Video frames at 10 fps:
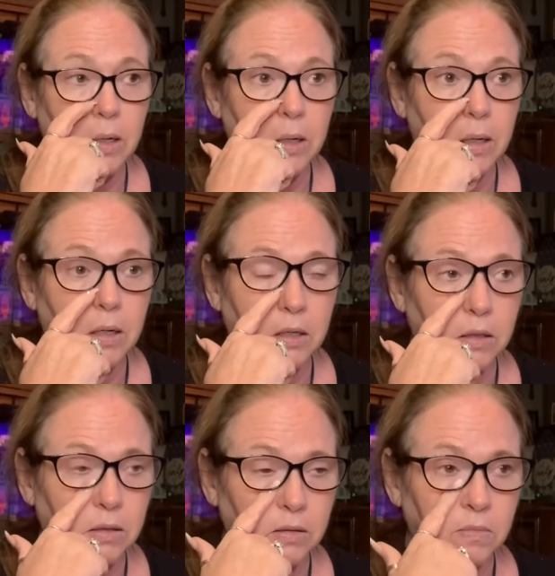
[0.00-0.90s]

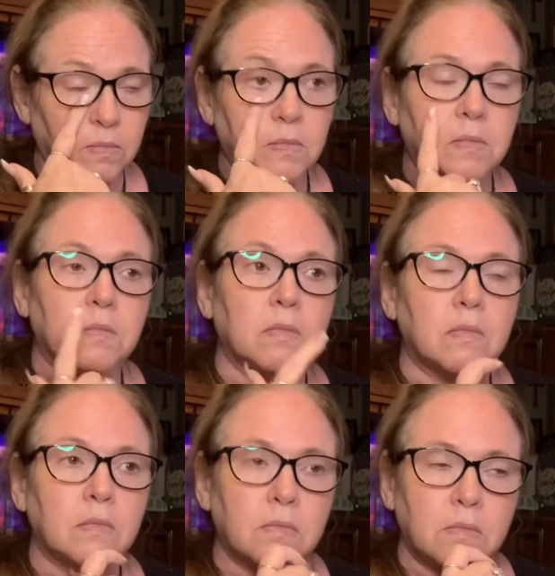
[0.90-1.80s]

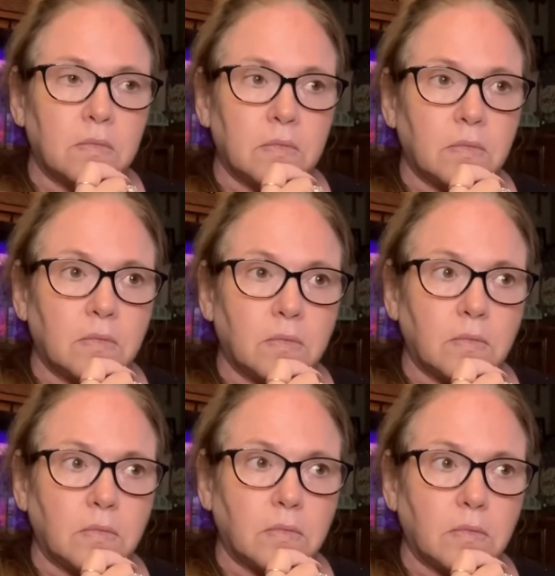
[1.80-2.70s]

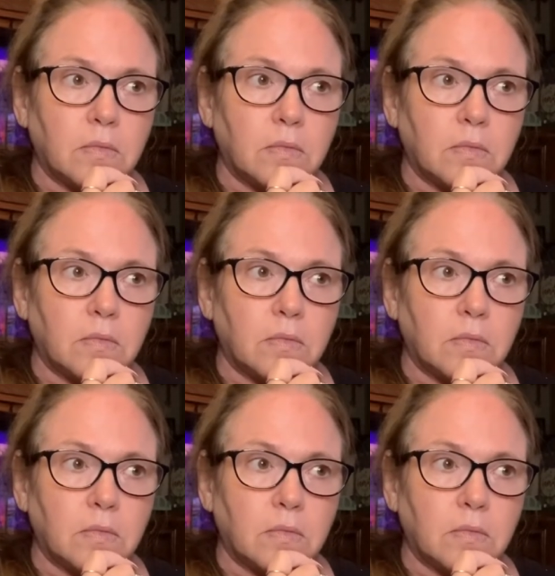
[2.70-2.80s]
No one is speaking in this clip.